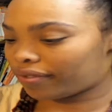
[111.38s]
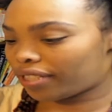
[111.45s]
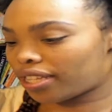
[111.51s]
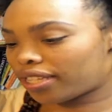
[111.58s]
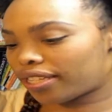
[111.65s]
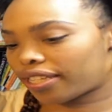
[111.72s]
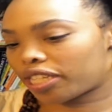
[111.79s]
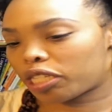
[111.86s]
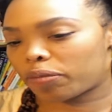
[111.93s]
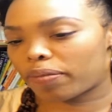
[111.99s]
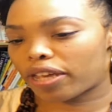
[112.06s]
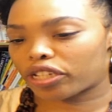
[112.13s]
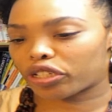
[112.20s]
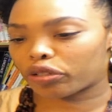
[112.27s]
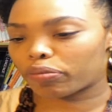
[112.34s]
This is a
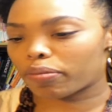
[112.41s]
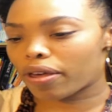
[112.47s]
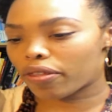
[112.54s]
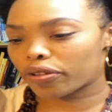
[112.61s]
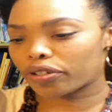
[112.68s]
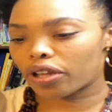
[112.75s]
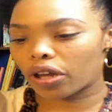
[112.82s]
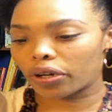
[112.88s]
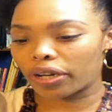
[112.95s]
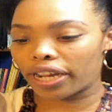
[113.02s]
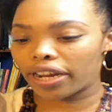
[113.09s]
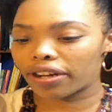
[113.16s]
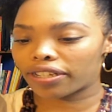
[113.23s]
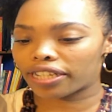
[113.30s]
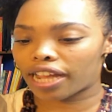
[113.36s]
special mother-daughter
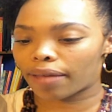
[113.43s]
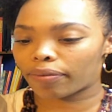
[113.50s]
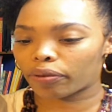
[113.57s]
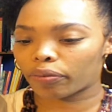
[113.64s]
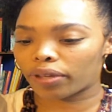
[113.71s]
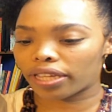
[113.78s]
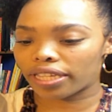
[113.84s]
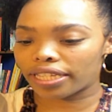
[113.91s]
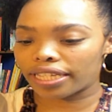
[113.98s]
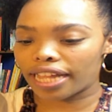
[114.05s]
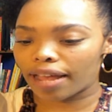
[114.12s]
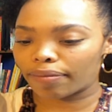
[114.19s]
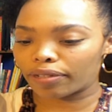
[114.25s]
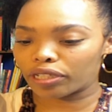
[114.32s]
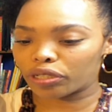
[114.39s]
hair time that we
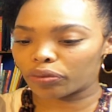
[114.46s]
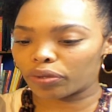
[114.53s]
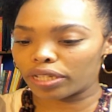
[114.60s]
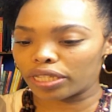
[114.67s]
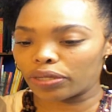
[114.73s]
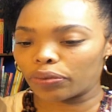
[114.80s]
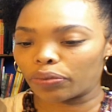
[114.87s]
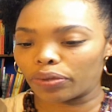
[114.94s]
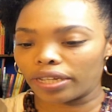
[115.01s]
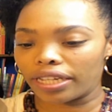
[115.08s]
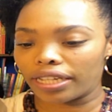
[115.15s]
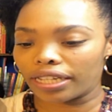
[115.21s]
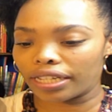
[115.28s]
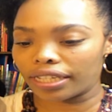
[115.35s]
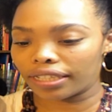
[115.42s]
establish once a week.